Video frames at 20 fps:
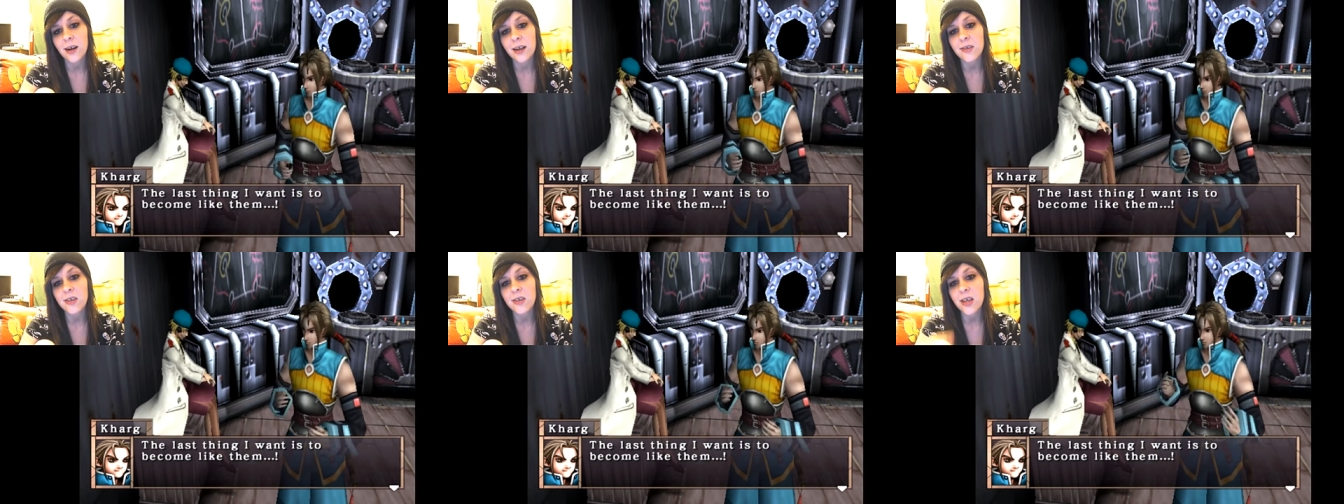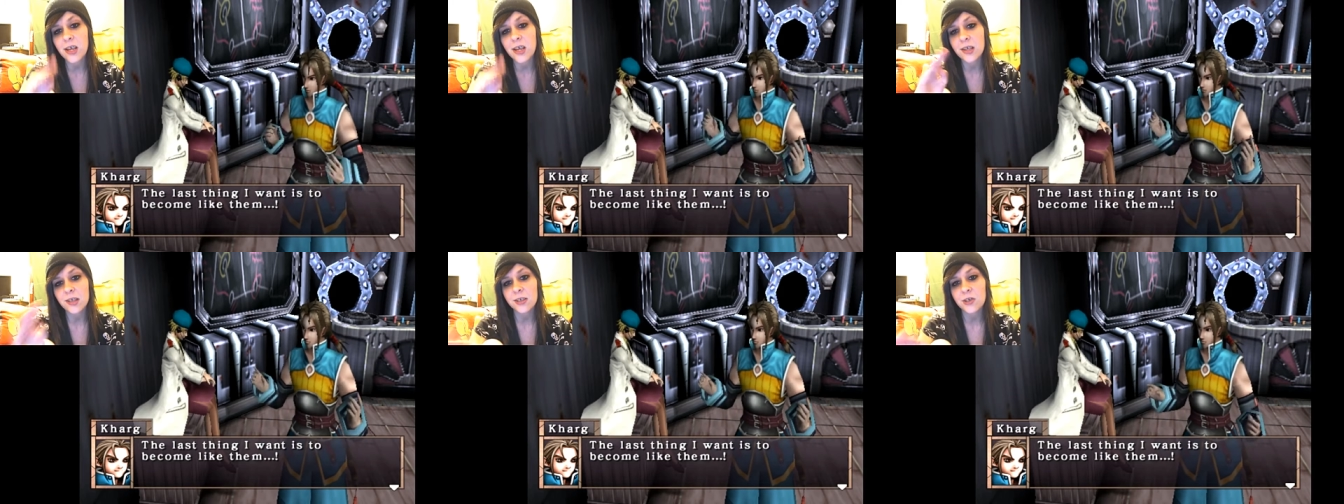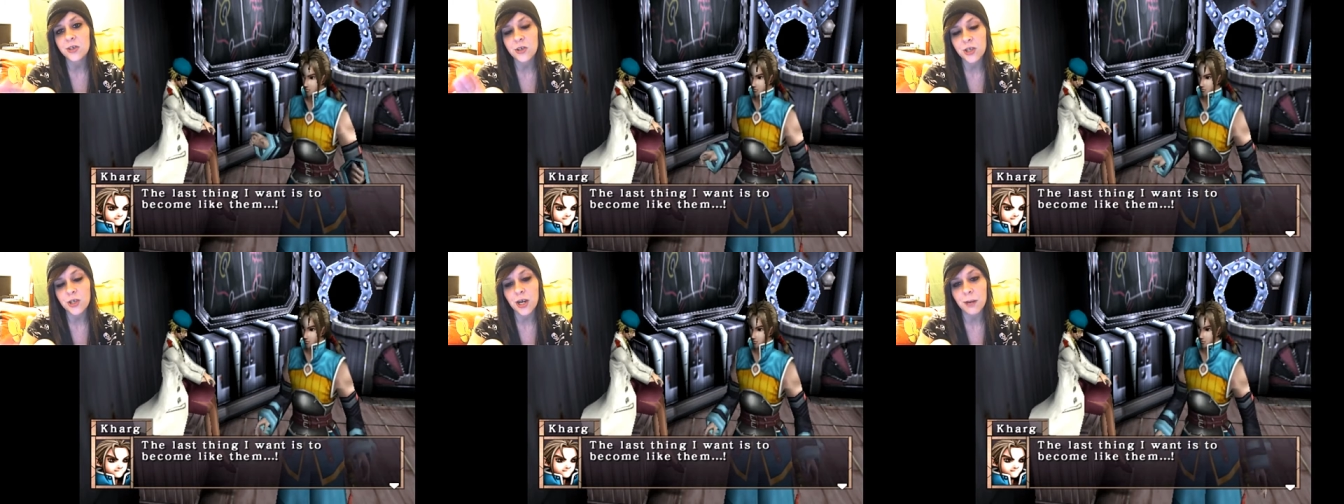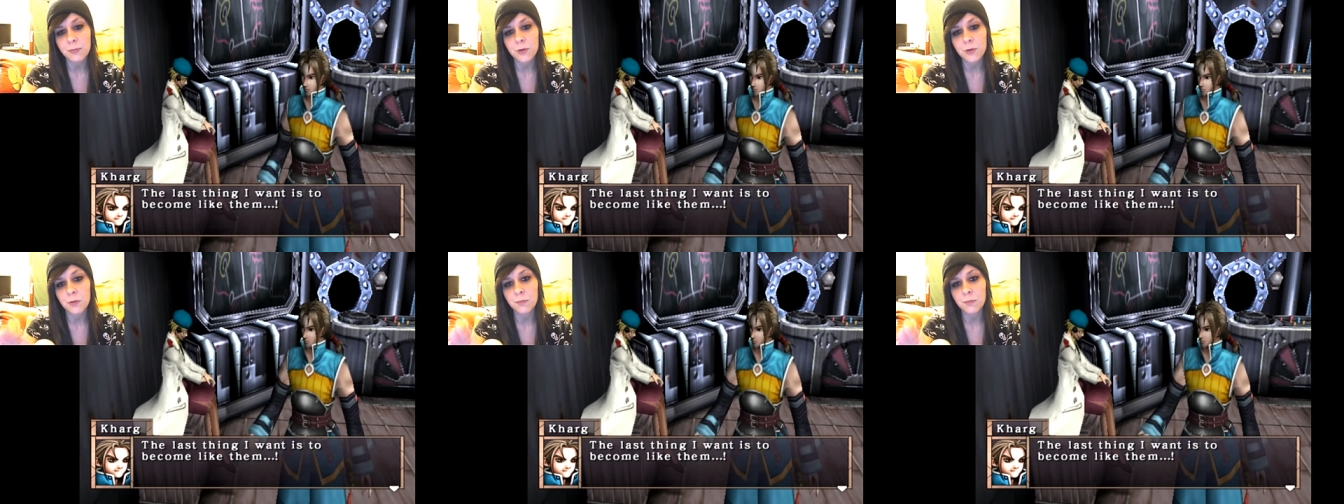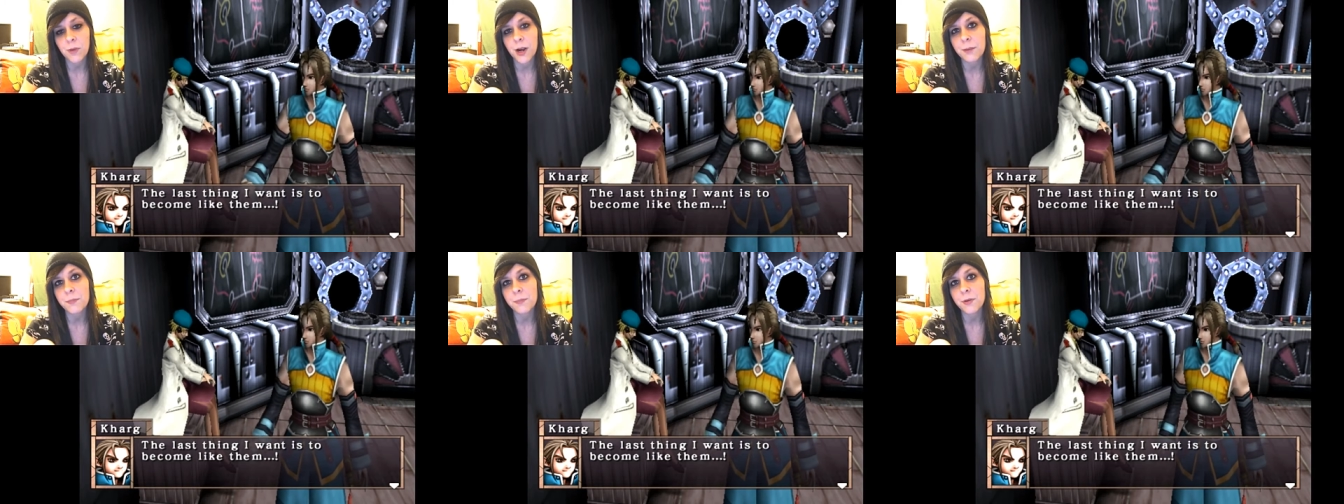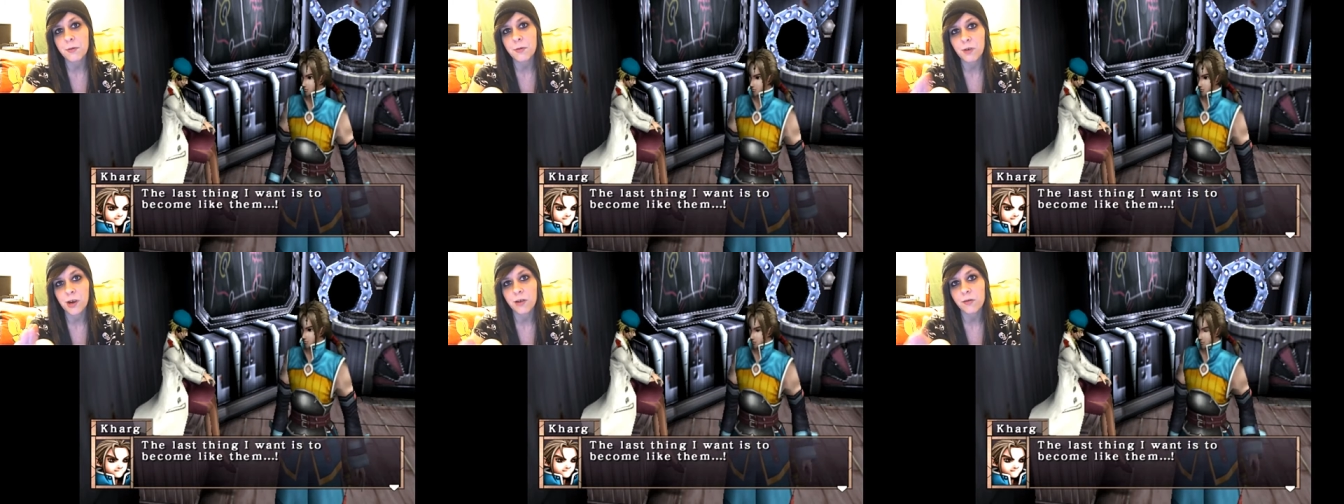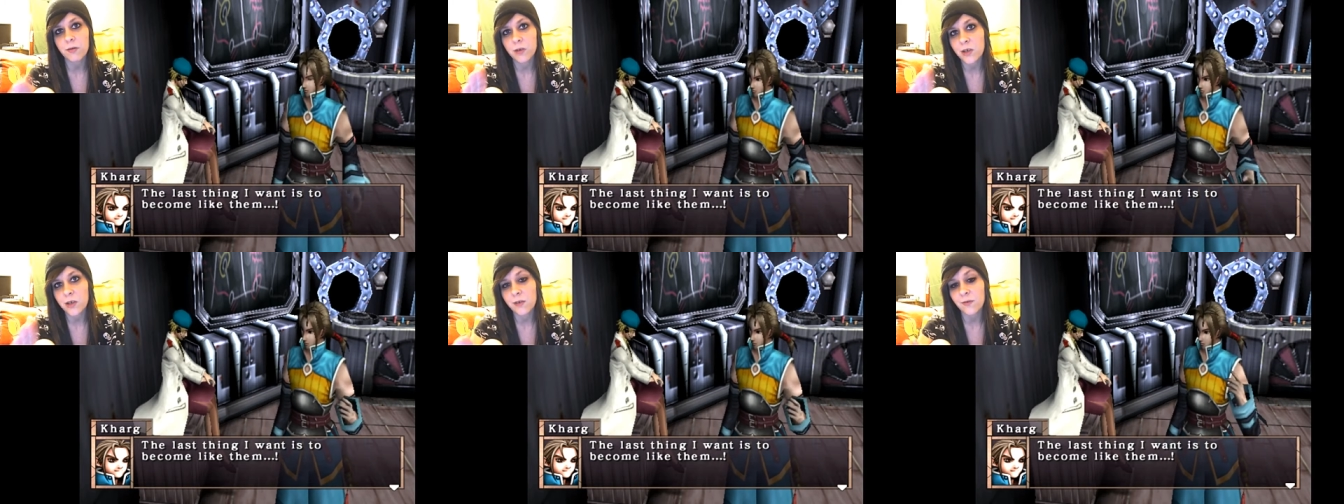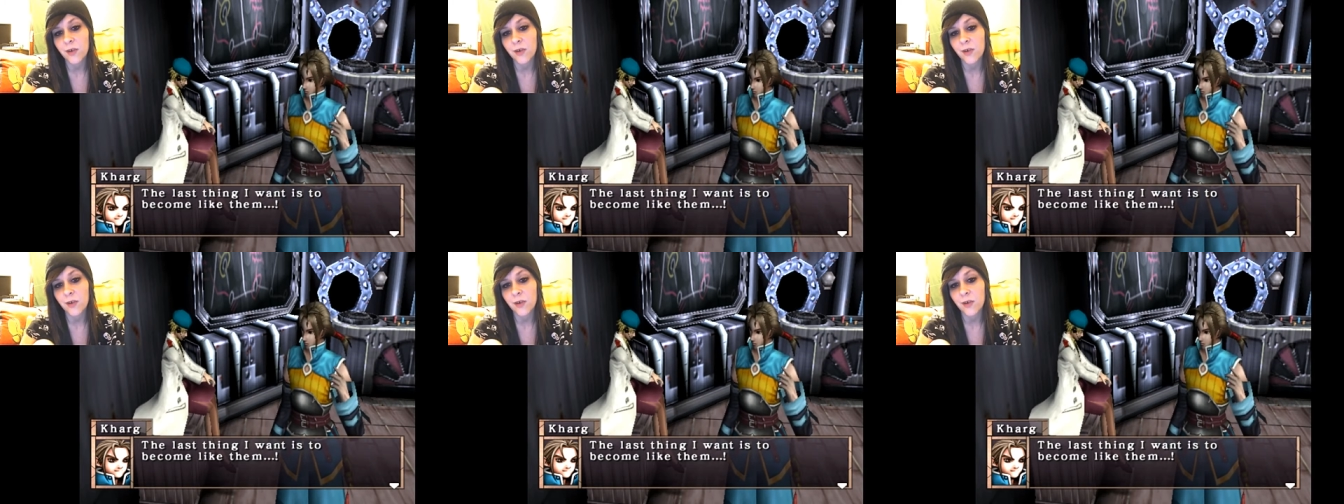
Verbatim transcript: I think this chapter might be whenever he